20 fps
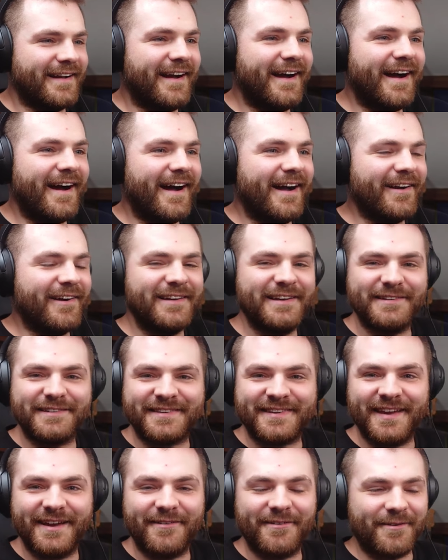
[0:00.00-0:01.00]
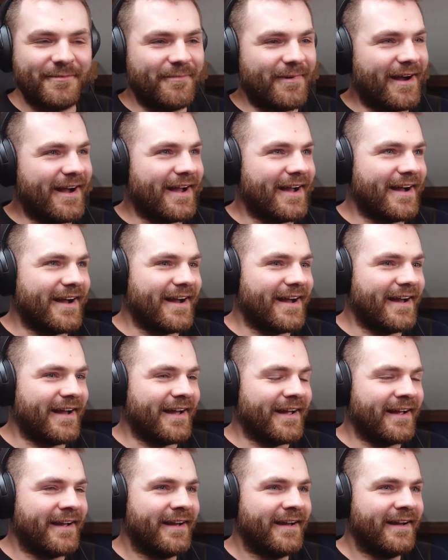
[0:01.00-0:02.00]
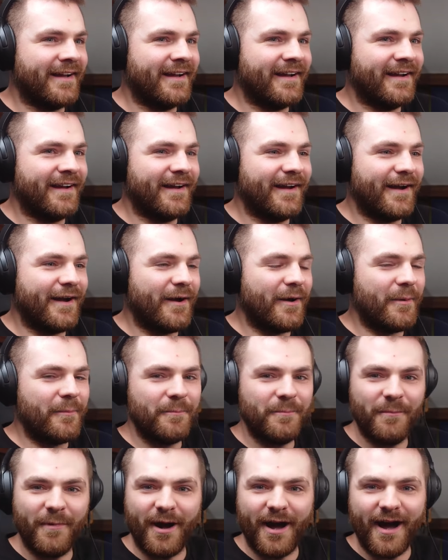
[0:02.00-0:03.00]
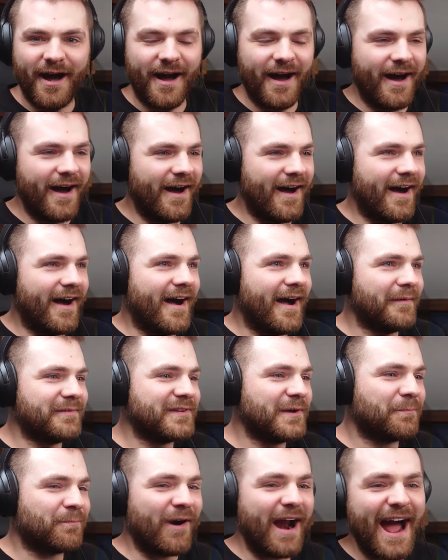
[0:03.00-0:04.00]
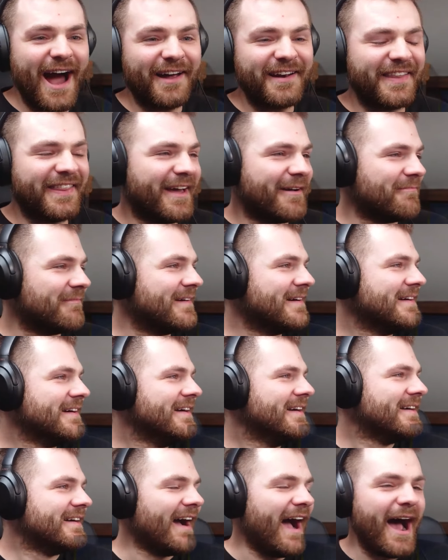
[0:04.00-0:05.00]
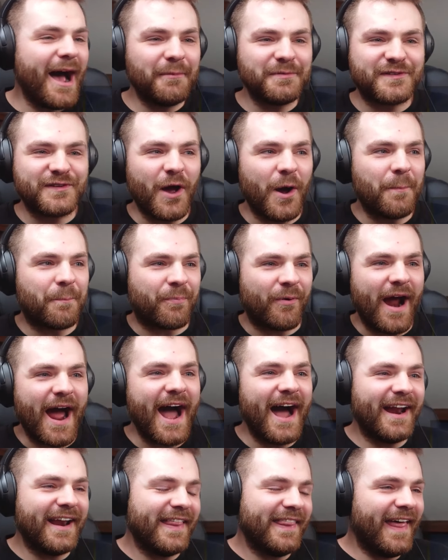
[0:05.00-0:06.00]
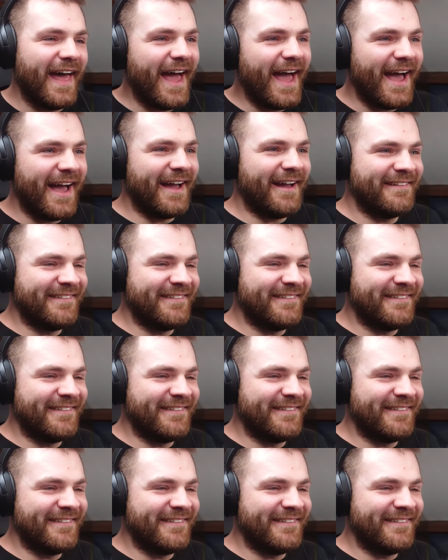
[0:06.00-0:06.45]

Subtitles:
Ah, I got a tear in my eye. Wow, I'm so proud of them. I'm so proud of them.